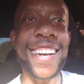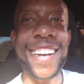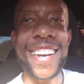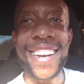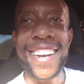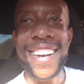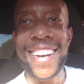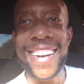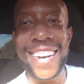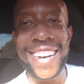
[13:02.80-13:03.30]

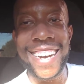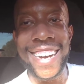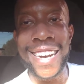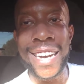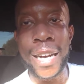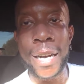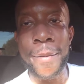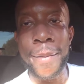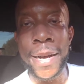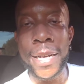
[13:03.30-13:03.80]
that, I
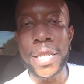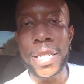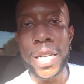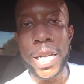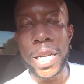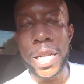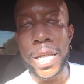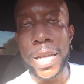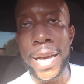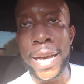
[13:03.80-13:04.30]
hope to see y'all
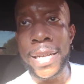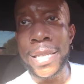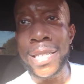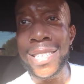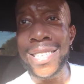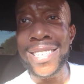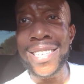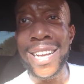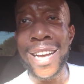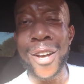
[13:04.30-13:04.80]
next week.